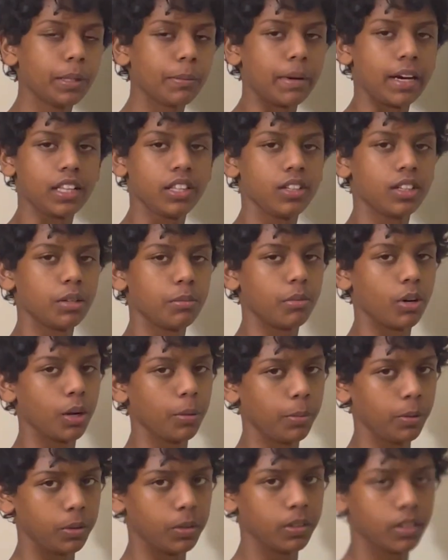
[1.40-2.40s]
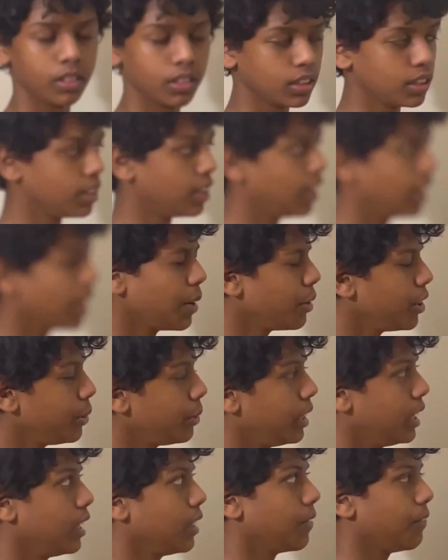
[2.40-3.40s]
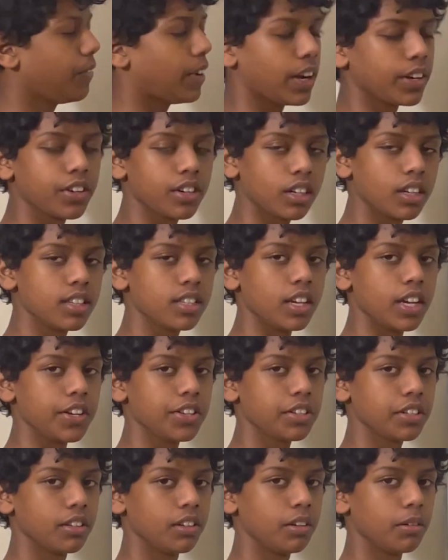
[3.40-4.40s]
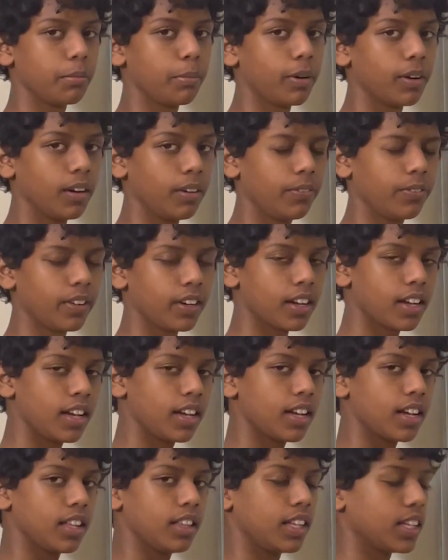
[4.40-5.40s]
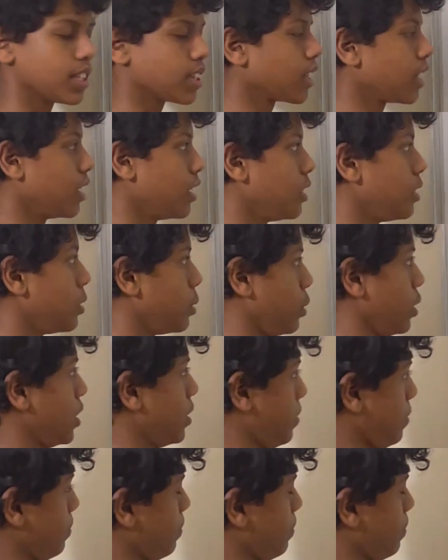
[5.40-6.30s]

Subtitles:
to math.marble. Today we're doing Factorization Part 5 and let's get into it.